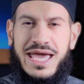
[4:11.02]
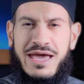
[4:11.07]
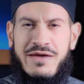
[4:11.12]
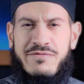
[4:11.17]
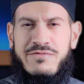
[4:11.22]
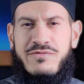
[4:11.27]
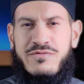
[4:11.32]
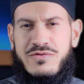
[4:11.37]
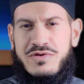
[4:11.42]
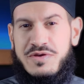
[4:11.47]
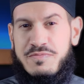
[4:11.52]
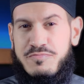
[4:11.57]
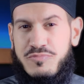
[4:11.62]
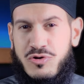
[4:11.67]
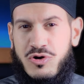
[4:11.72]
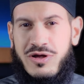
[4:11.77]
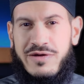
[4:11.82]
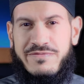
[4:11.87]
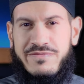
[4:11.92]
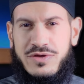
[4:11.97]
"Every
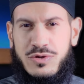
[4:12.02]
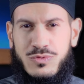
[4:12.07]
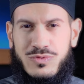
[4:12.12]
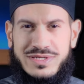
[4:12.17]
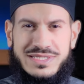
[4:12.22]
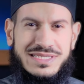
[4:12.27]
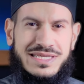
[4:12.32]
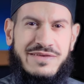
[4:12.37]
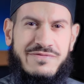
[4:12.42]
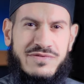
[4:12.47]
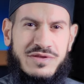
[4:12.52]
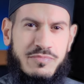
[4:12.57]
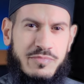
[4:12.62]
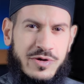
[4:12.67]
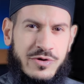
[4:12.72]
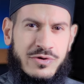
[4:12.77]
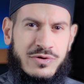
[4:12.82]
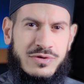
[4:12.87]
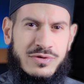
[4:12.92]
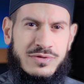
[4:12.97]
prophet was given
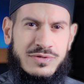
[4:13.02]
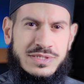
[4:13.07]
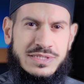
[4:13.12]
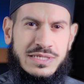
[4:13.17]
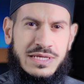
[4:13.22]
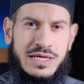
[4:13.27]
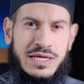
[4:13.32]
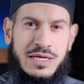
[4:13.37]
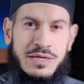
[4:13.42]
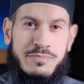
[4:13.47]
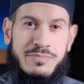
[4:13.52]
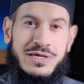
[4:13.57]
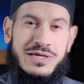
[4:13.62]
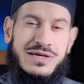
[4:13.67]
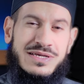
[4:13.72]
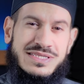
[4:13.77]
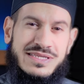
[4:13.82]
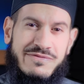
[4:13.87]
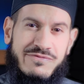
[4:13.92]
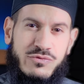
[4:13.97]
miracles
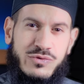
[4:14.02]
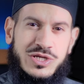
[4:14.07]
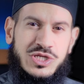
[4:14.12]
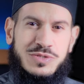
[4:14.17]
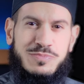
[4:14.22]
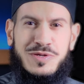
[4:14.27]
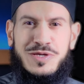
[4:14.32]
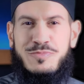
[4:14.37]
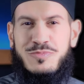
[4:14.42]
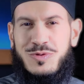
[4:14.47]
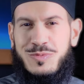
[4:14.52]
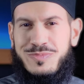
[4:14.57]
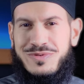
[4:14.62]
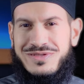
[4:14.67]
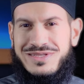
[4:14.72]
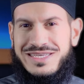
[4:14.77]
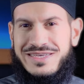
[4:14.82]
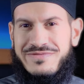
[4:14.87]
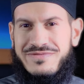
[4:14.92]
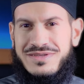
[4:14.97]
because of which people
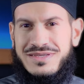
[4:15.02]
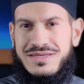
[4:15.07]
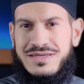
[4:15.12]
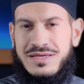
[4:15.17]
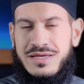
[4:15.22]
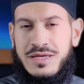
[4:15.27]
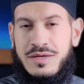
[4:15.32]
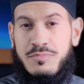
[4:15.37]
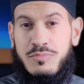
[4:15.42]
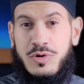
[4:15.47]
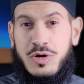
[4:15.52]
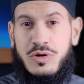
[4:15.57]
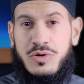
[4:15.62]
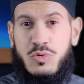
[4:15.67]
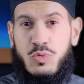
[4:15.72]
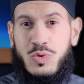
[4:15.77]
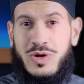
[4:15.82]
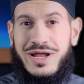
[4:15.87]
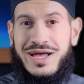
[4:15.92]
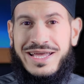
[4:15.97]
believed,
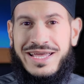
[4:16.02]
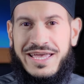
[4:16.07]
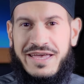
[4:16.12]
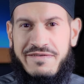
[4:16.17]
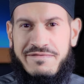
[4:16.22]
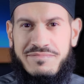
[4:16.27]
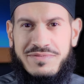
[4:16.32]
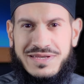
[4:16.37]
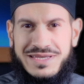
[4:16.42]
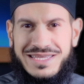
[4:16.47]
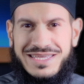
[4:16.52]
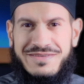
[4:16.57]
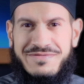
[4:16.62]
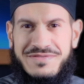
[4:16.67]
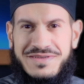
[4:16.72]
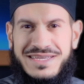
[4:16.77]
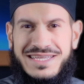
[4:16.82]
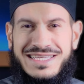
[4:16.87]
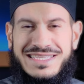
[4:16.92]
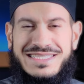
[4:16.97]
but what I have been
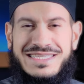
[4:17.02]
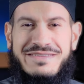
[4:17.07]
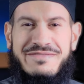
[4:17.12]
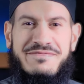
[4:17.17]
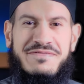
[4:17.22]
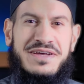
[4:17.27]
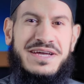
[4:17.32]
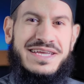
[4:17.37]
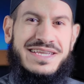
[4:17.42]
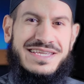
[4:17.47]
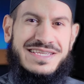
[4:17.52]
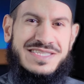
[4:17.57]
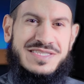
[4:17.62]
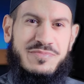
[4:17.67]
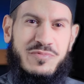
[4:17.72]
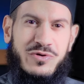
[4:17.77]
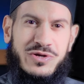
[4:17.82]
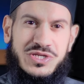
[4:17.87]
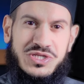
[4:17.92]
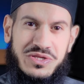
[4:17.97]
given is divine
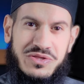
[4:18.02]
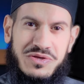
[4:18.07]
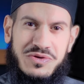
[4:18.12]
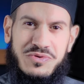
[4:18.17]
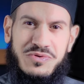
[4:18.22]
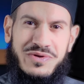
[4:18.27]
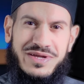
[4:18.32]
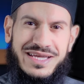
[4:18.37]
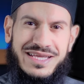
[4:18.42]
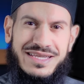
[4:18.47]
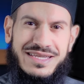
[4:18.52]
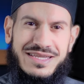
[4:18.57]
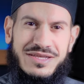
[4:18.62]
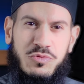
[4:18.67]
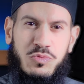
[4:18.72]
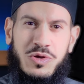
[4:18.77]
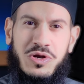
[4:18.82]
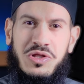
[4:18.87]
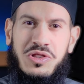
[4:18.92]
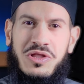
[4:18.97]
inspiration, the Quran,
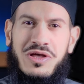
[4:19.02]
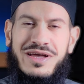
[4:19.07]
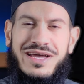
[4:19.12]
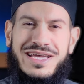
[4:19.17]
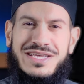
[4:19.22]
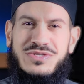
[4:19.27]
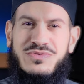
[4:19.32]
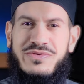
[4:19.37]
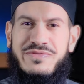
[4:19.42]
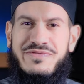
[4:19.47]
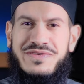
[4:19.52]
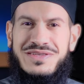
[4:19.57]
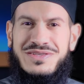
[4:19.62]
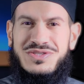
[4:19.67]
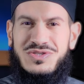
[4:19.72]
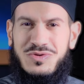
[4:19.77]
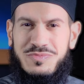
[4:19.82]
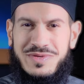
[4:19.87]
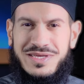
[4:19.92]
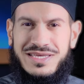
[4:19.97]
what Allah has
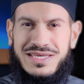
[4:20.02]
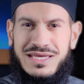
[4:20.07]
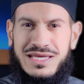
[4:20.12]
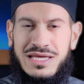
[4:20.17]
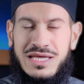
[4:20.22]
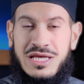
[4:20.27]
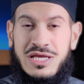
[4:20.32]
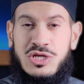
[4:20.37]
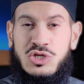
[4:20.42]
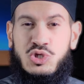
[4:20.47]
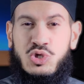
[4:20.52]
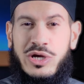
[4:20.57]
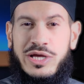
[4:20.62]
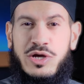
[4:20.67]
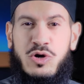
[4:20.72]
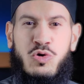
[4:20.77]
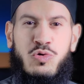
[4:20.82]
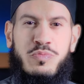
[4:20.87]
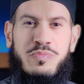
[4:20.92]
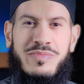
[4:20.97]
revealed to me. So I
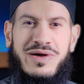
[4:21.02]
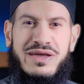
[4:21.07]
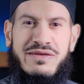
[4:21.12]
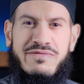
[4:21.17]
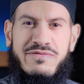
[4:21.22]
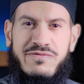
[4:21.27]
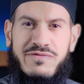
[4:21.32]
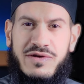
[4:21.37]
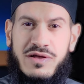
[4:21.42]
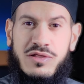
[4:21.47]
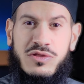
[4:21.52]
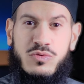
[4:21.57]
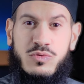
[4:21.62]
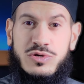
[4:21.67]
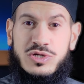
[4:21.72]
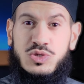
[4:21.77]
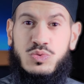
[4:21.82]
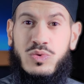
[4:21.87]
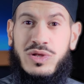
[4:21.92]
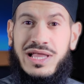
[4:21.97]
hope my
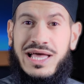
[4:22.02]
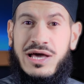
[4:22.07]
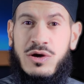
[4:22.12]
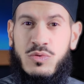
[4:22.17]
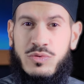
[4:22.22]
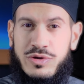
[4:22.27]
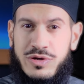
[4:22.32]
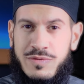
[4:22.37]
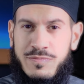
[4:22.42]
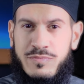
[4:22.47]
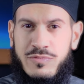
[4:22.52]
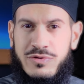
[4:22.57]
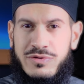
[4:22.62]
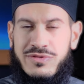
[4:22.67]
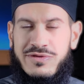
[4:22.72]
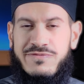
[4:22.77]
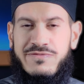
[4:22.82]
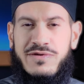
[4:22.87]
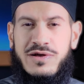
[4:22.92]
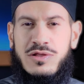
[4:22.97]
followers will outnumber
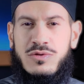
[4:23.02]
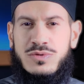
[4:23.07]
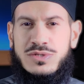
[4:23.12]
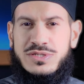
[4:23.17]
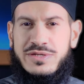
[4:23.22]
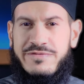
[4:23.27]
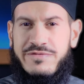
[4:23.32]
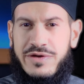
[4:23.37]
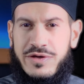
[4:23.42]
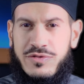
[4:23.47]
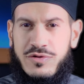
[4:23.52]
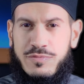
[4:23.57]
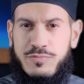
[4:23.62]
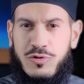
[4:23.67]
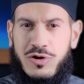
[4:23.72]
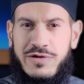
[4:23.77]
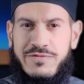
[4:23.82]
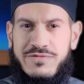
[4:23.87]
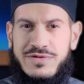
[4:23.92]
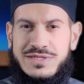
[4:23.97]
the followers of other
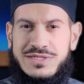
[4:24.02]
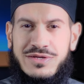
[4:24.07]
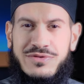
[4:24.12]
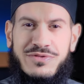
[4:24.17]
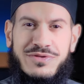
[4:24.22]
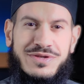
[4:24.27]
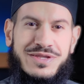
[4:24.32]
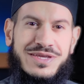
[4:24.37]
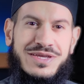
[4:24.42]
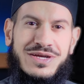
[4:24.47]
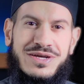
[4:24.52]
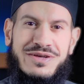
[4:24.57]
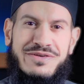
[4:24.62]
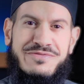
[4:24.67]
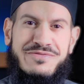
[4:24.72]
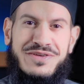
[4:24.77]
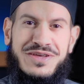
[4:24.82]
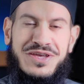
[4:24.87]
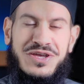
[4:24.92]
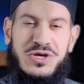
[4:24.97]
prophets on the day of